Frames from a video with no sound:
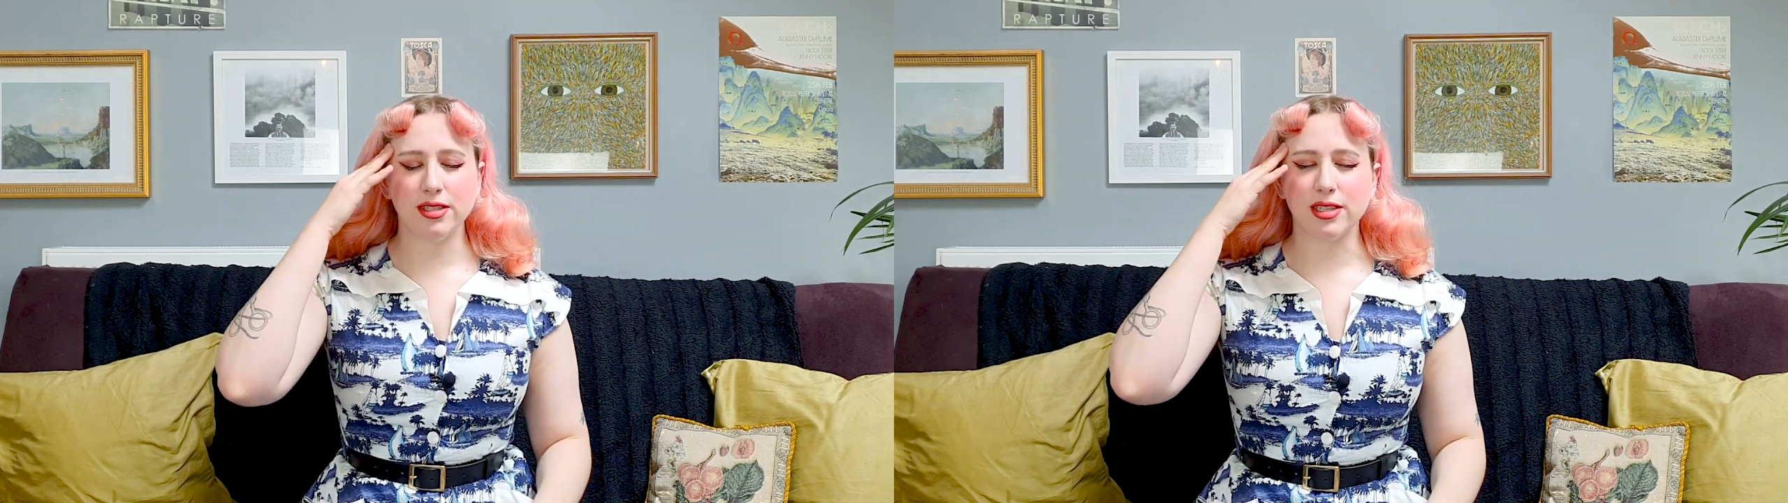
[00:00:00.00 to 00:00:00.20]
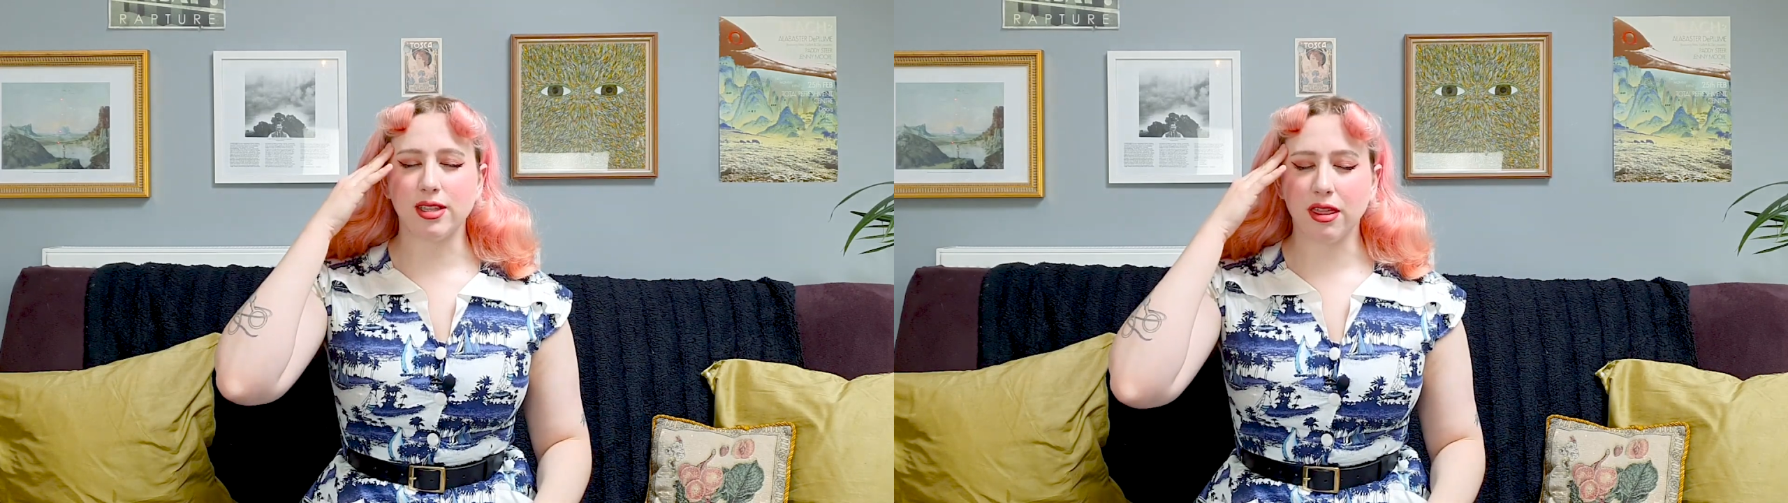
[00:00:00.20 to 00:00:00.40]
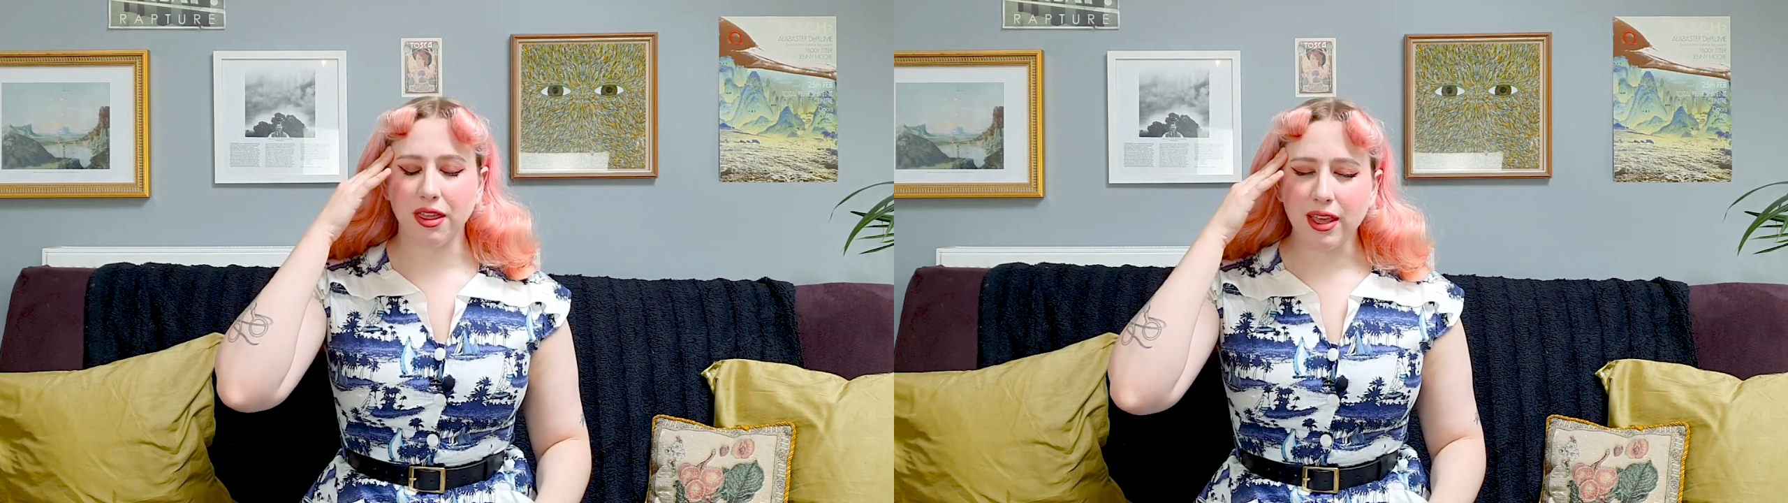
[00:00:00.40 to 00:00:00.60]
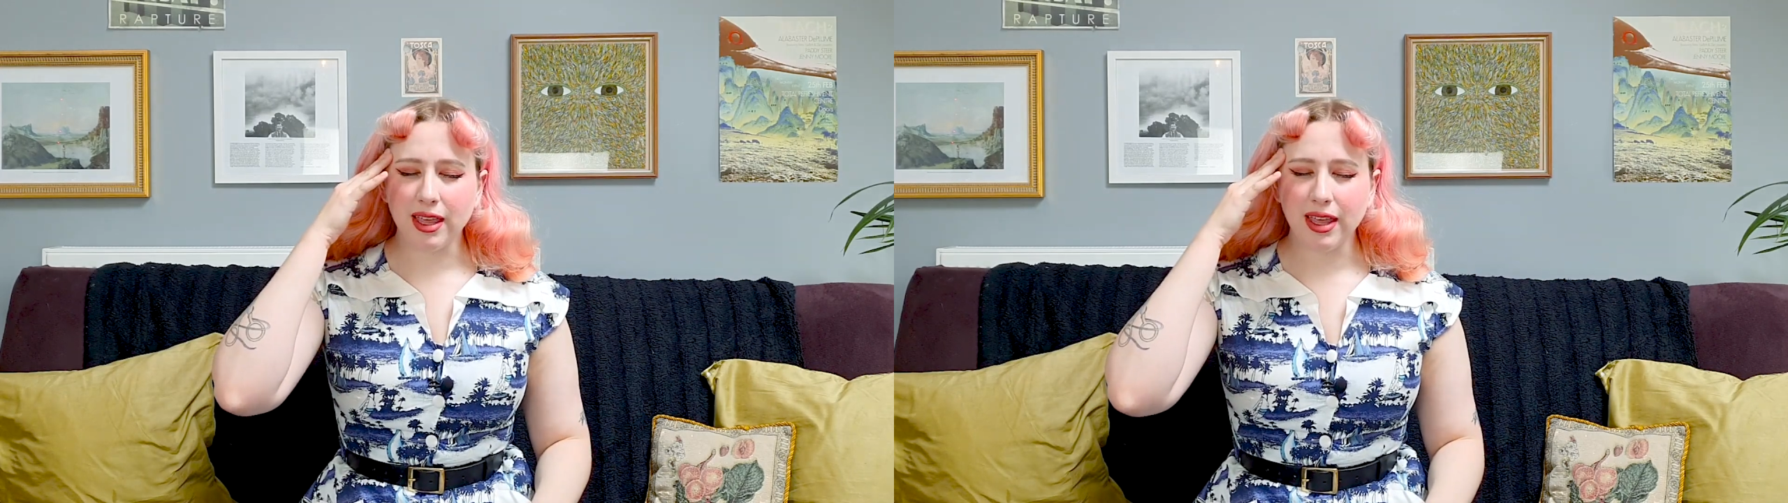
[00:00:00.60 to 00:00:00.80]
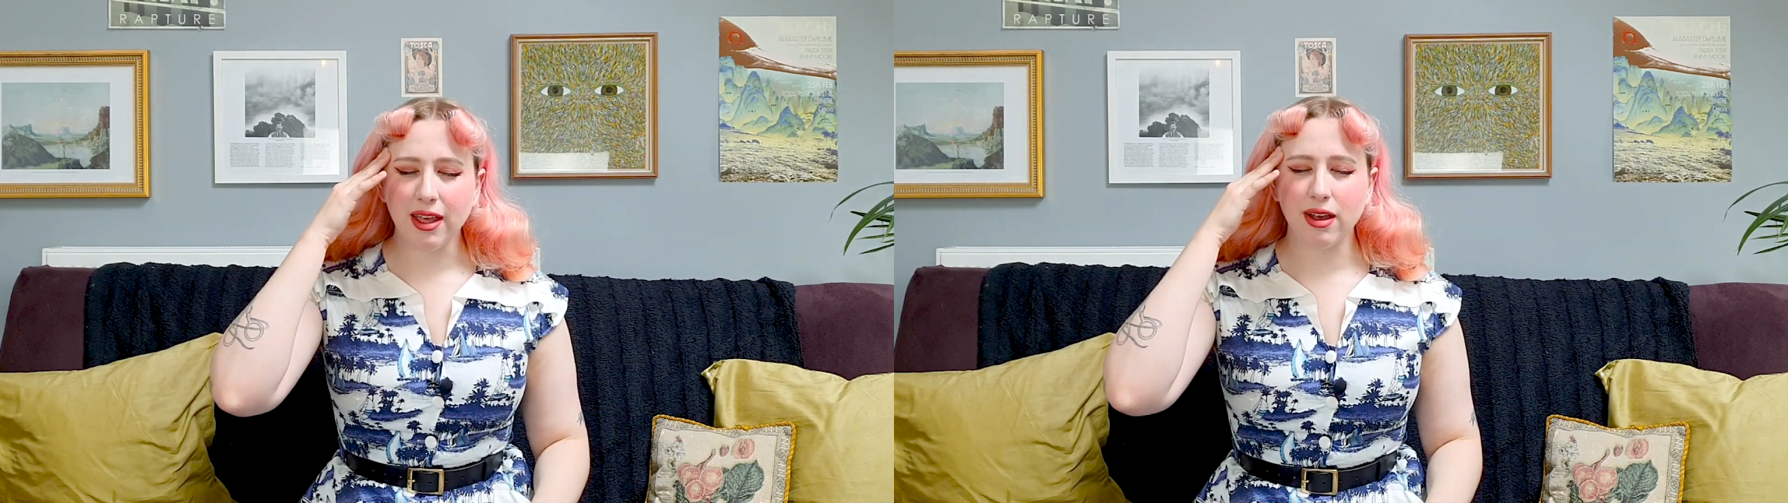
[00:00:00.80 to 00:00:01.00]
just
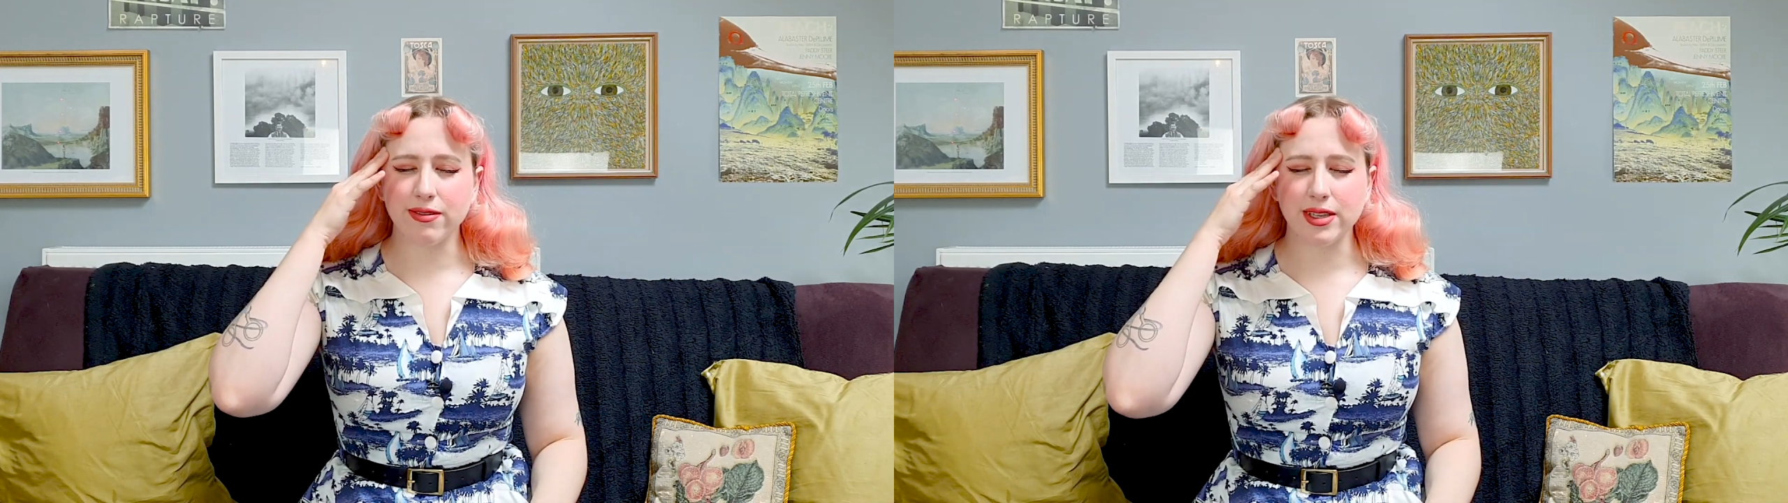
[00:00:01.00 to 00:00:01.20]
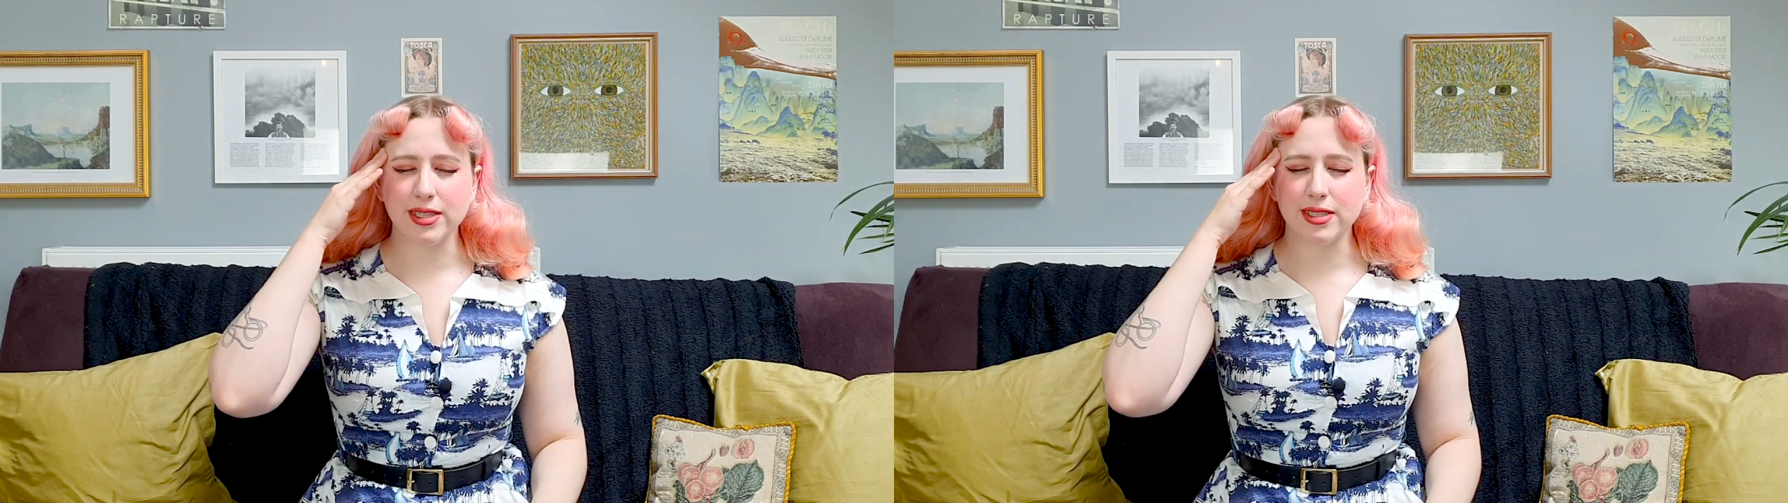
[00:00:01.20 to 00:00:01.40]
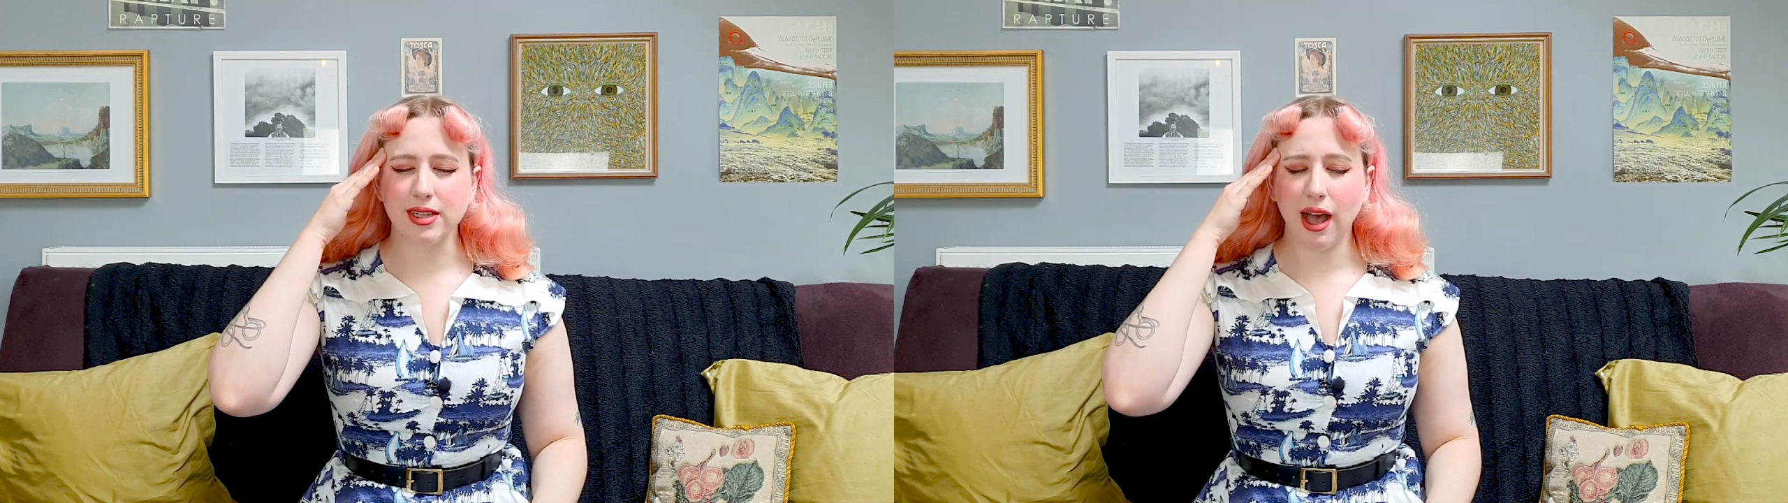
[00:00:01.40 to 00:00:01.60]
thinking of this